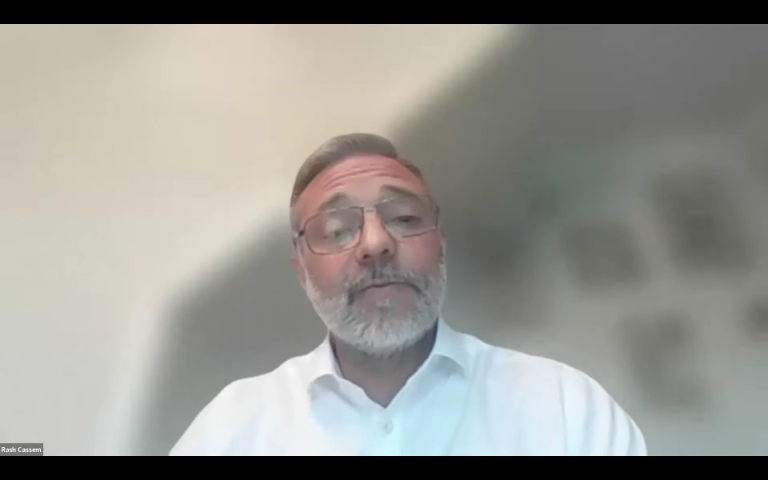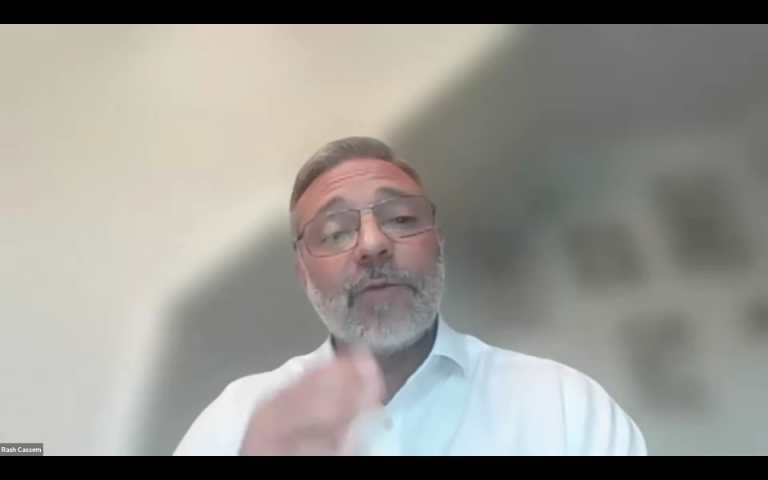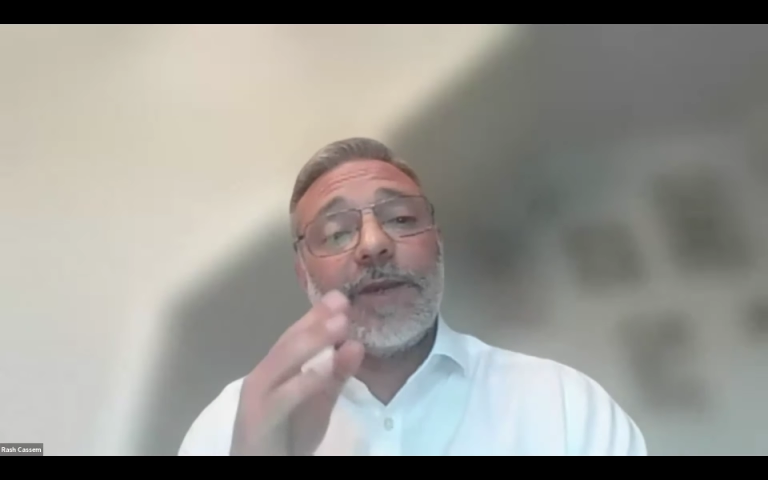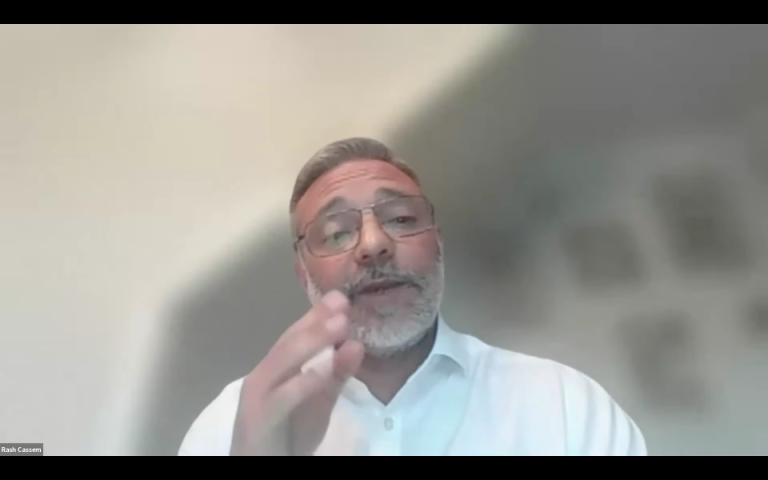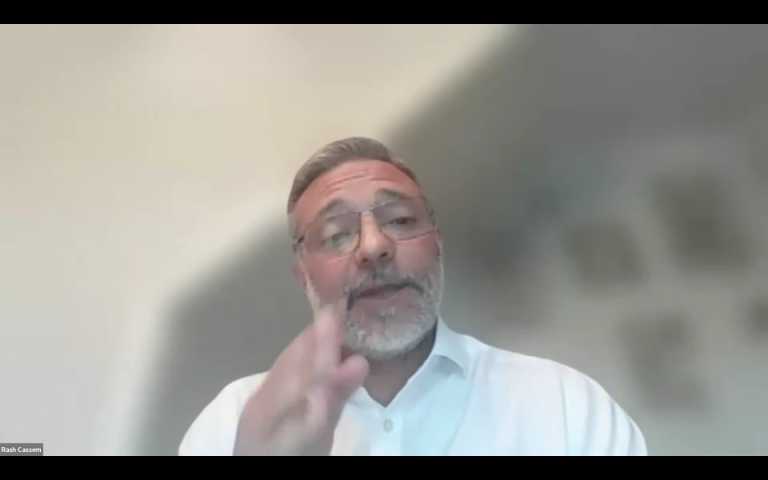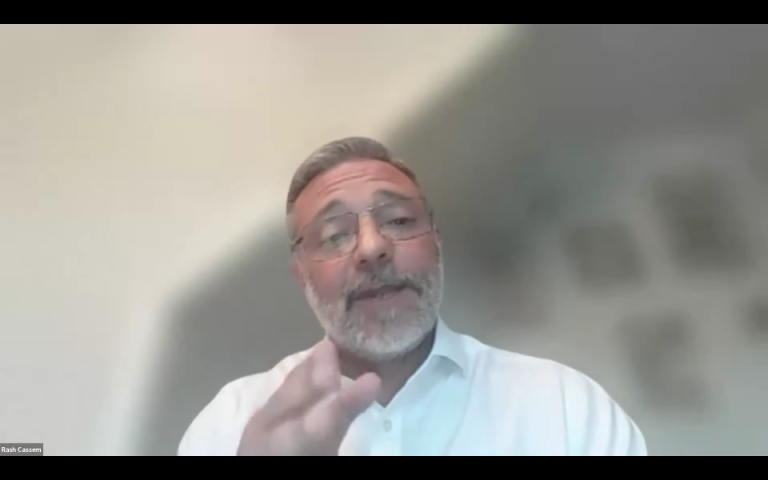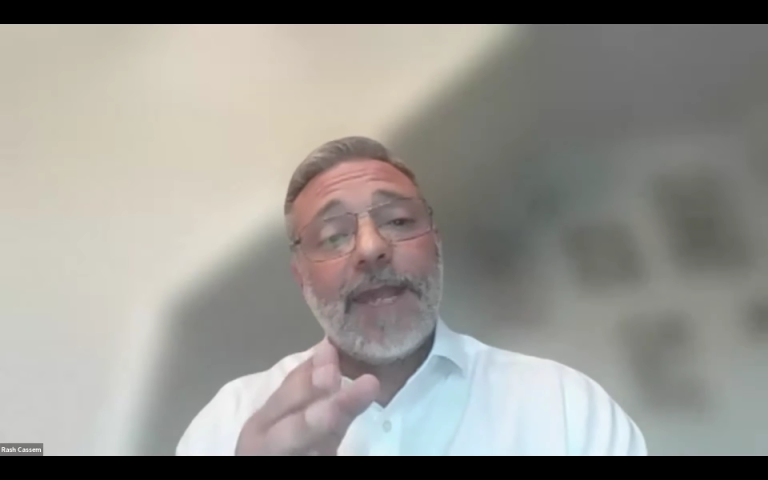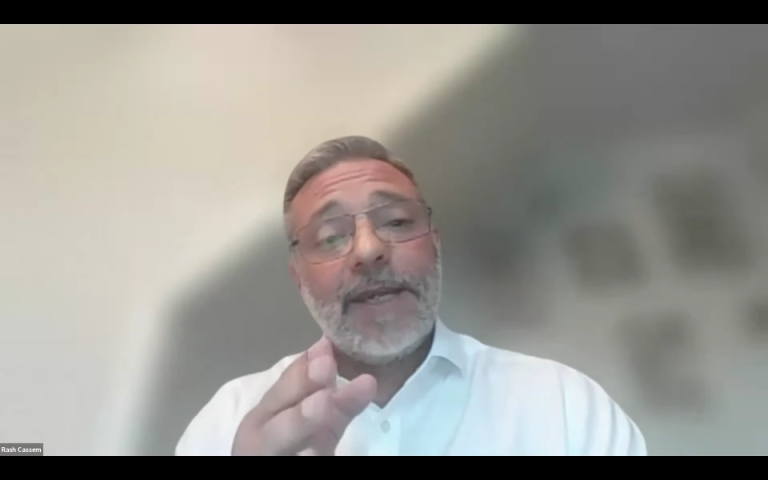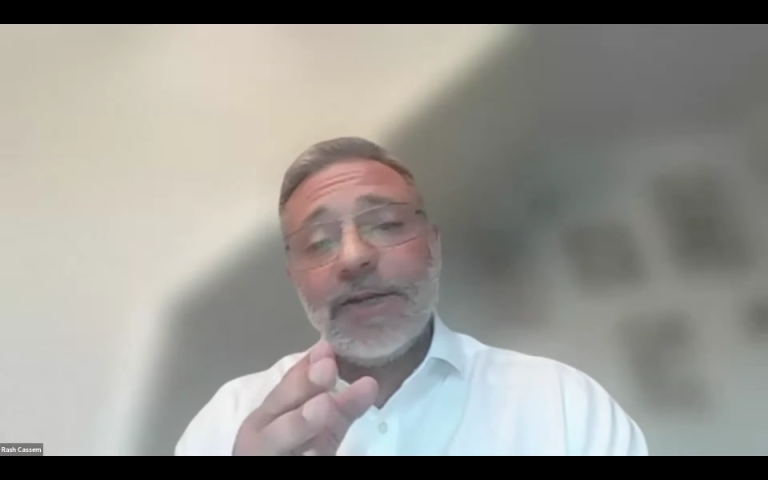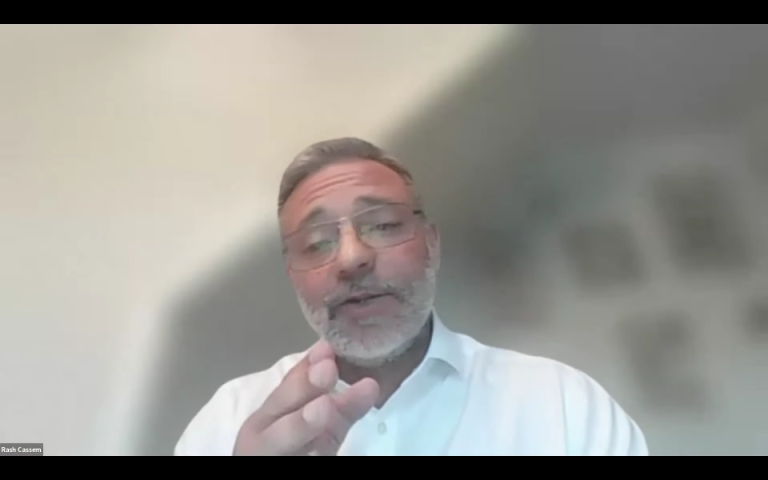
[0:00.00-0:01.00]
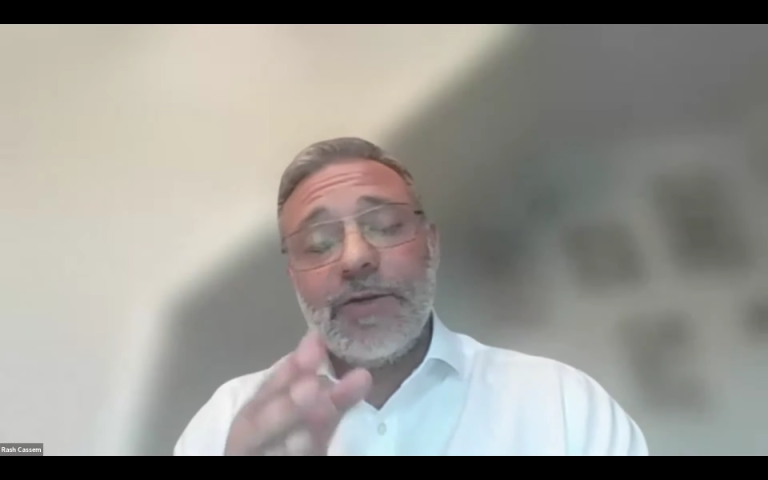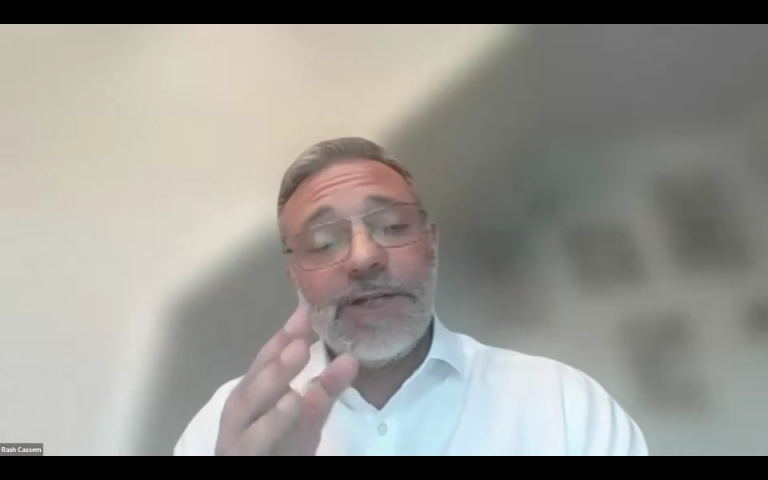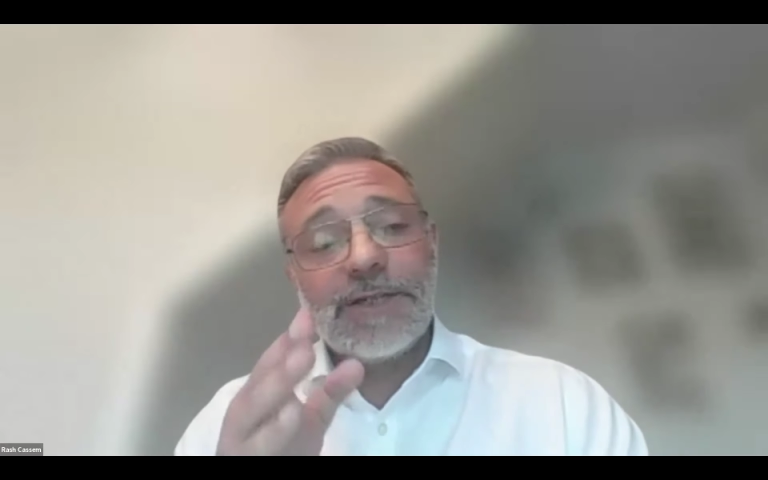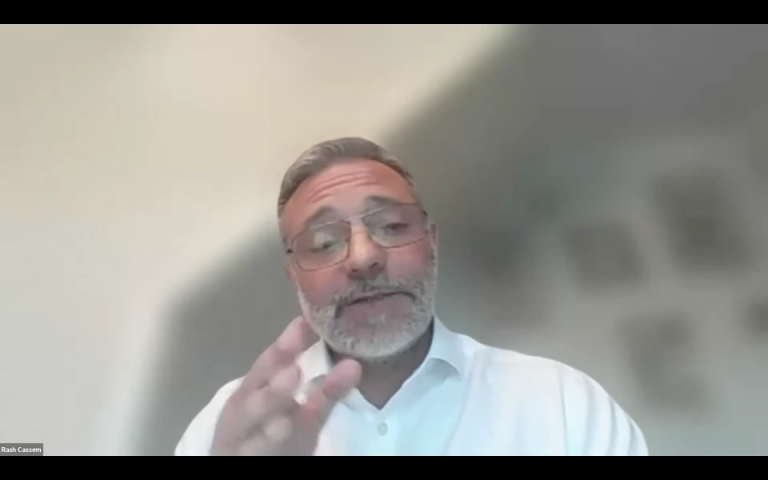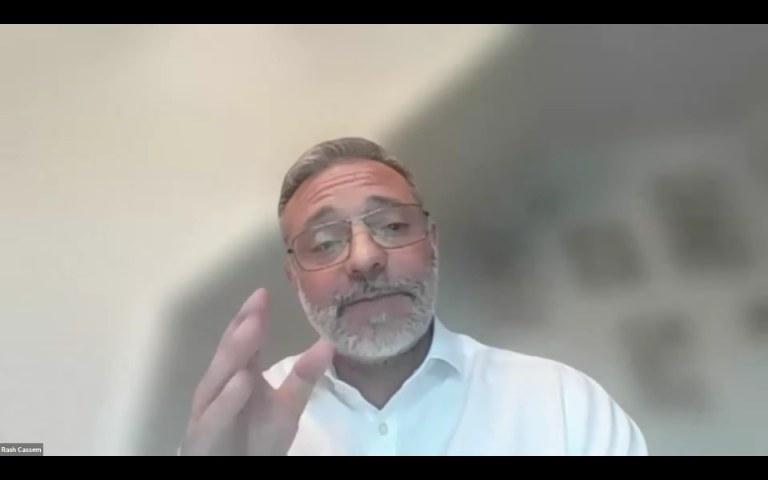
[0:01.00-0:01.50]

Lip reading: What we can then do is